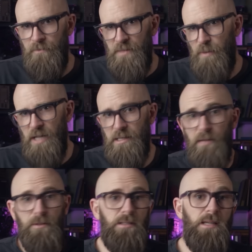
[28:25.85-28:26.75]
Smart
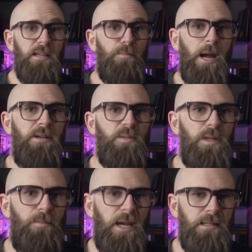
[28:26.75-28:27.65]
enough not to leave Paris with
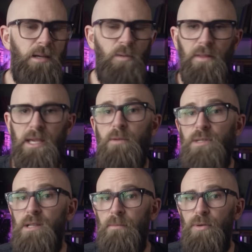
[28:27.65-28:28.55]
the painting while the heat
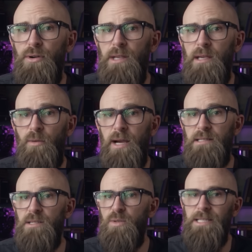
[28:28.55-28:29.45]
was on, Peruggia
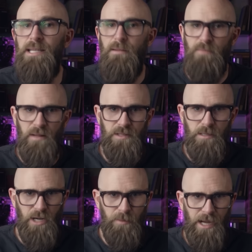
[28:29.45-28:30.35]
waited twenty-eight months to
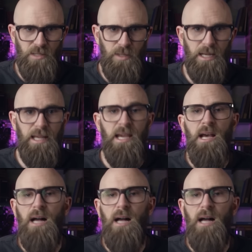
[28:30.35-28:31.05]
bring it back to Italy,